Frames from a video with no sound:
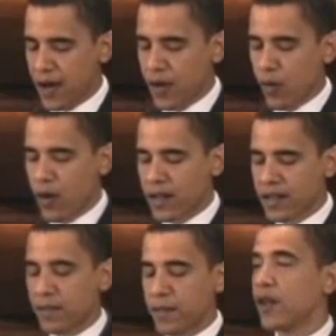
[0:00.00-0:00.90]
to work as
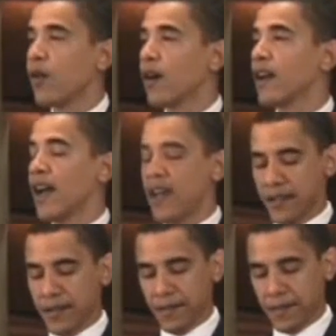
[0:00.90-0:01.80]
a community
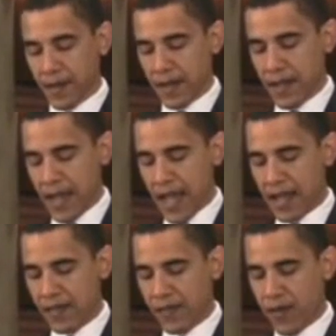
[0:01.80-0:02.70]
organizer, that I
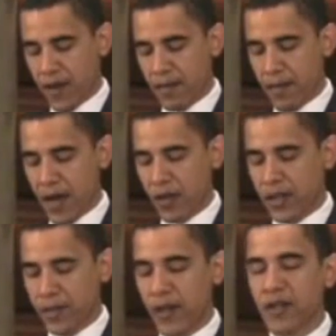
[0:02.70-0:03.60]
confronted my own
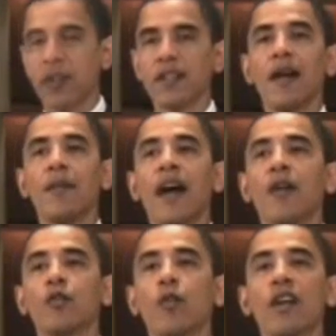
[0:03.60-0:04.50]
spiritual dilemma. I
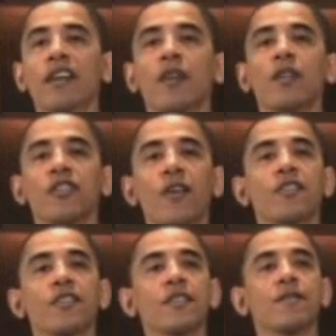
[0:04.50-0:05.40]
was working with churches,